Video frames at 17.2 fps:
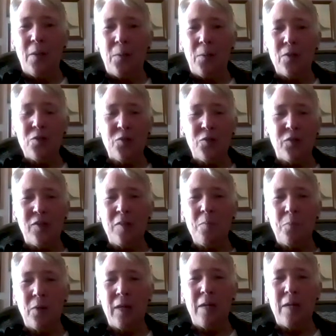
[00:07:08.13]
They were
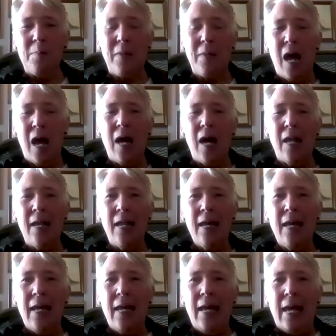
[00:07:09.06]
interested in bringing me on,
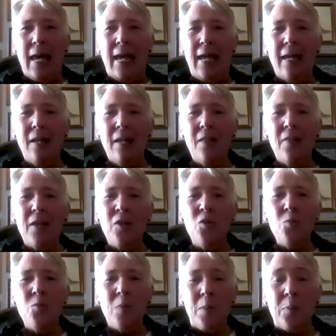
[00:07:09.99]
and they
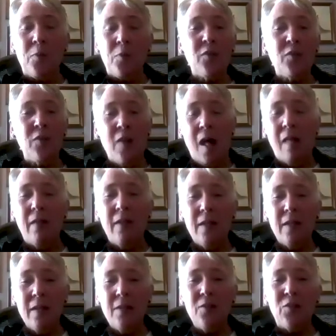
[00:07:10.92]
knew my
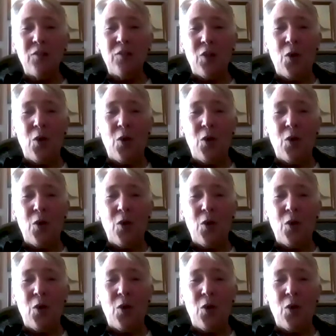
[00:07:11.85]
personality,